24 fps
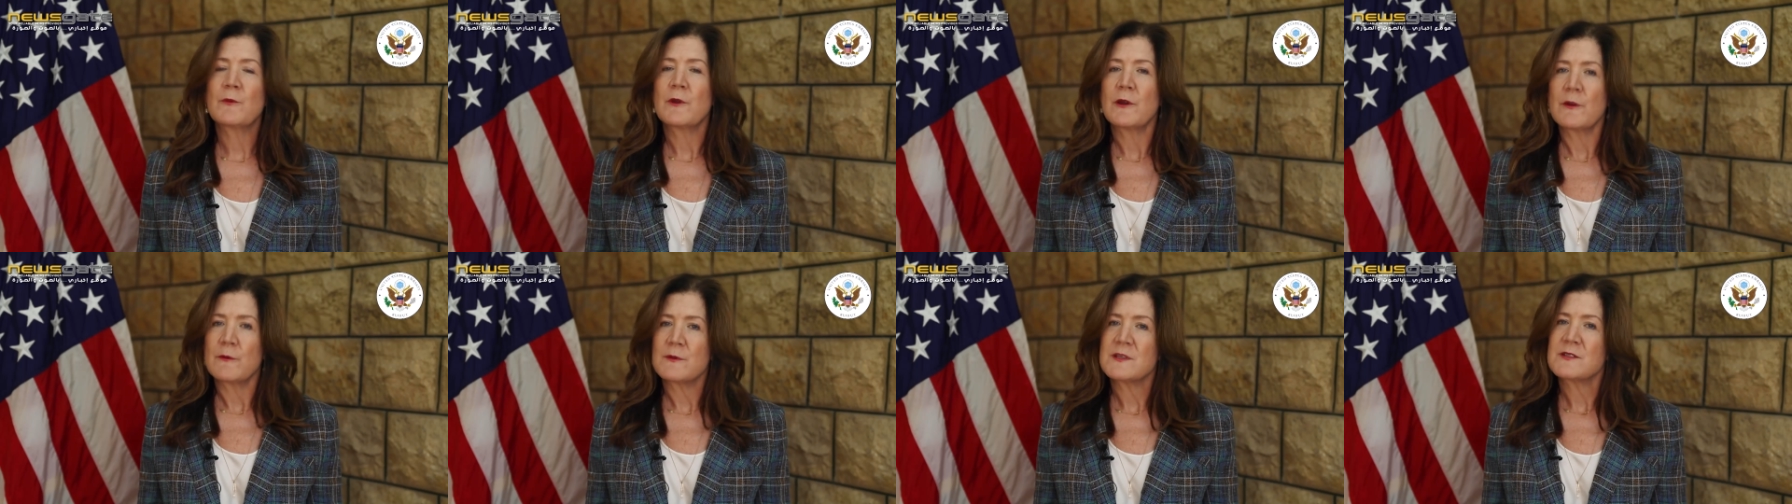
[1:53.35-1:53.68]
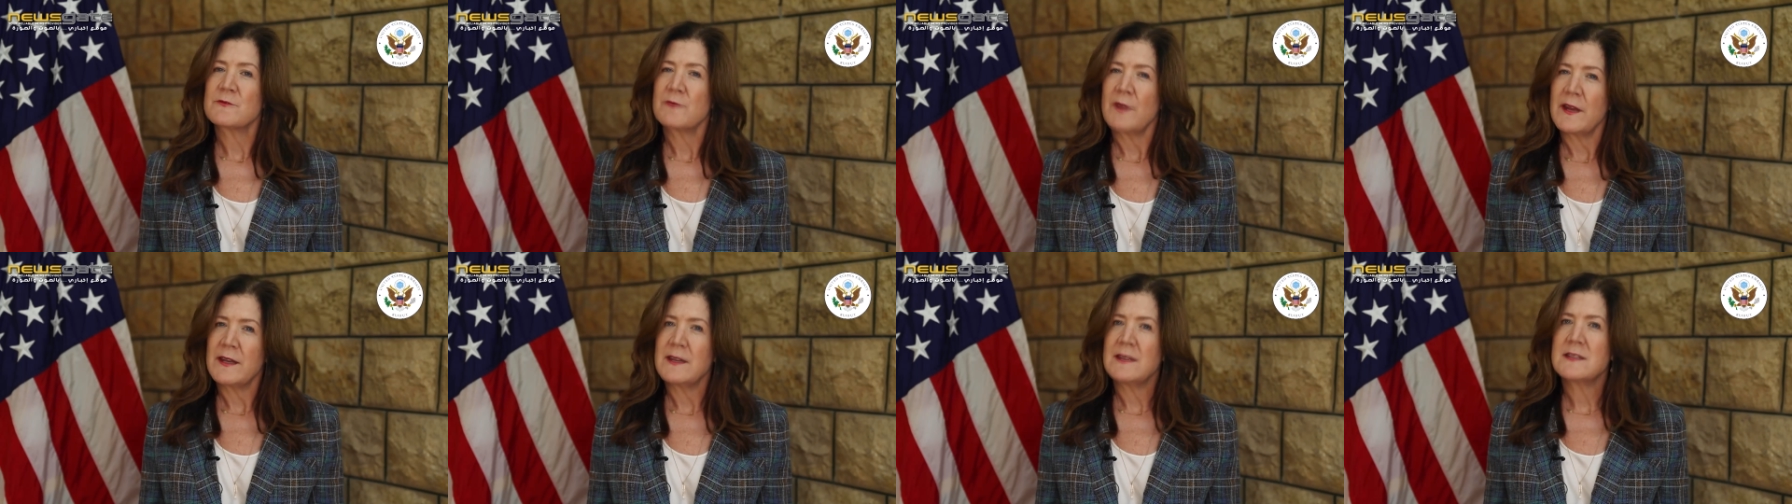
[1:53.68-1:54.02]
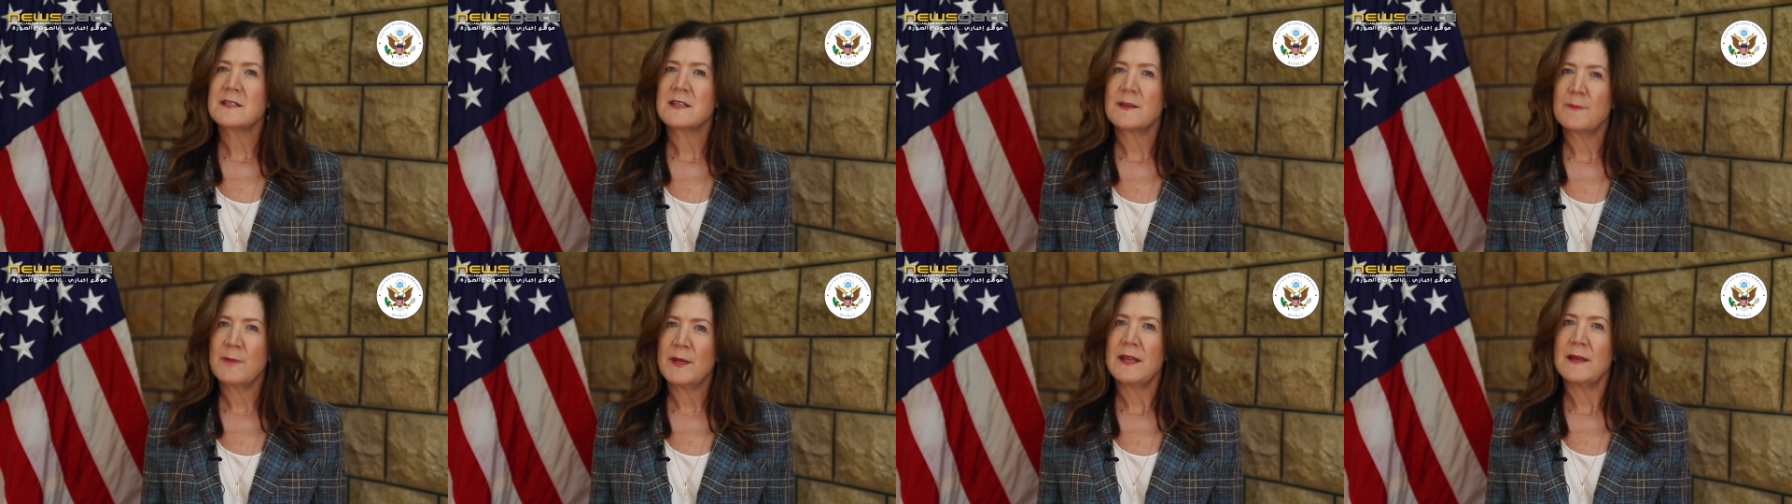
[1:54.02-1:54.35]
where it was ready
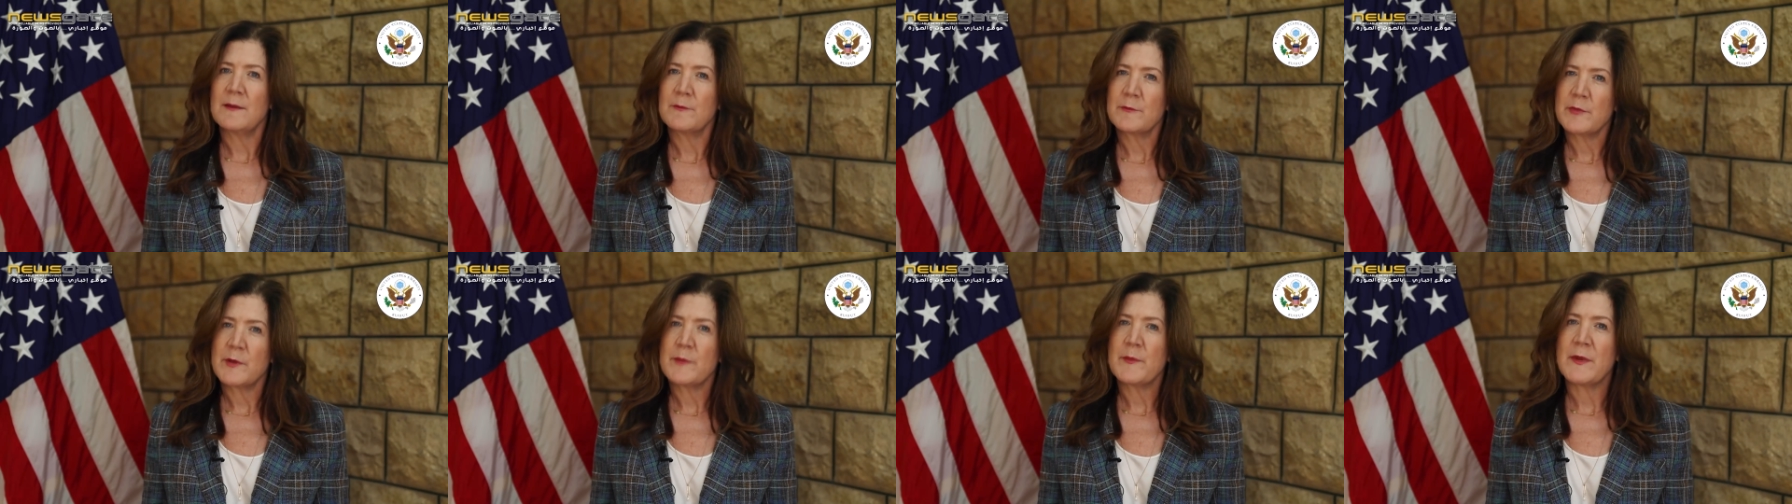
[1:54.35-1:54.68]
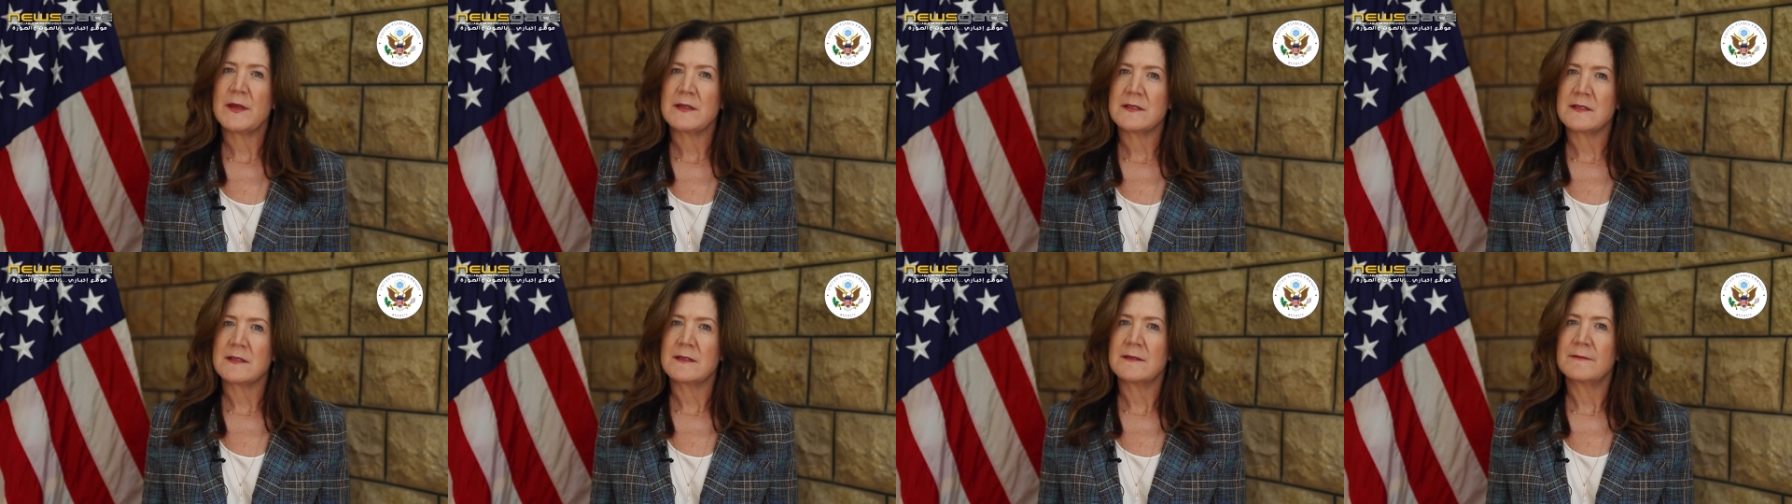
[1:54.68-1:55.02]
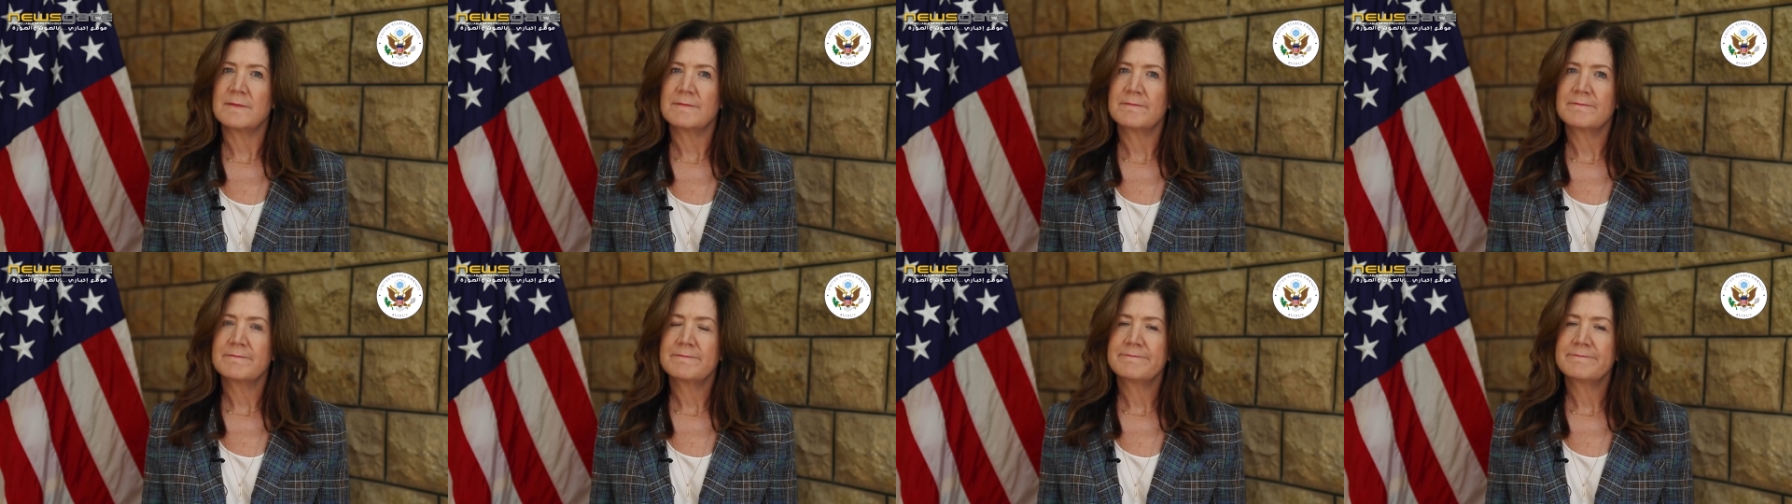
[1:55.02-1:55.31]
to be implemented.